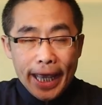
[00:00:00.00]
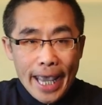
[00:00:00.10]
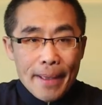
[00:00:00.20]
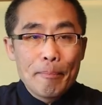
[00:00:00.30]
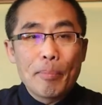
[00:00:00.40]

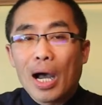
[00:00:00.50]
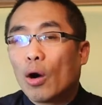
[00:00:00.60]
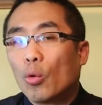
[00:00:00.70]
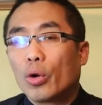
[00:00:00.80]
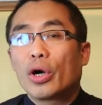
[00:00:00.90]
gain
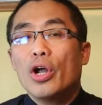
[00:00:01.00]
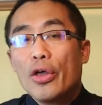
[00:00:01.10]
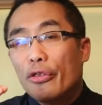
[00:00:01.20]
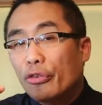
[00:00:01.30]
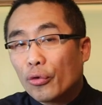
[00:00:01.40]
power
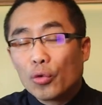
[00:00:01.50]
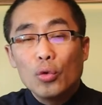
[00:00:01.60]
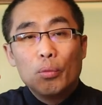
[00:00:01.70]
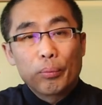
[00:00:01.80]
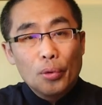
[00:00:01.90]

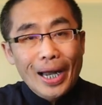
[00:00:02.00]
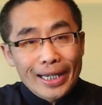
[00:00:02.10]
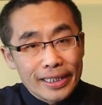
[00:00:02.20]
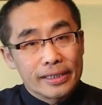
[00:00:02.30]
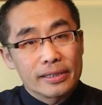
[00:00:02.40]
through
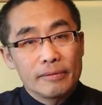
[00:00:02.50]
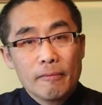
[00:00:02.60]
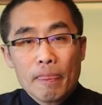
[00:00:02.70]
practice,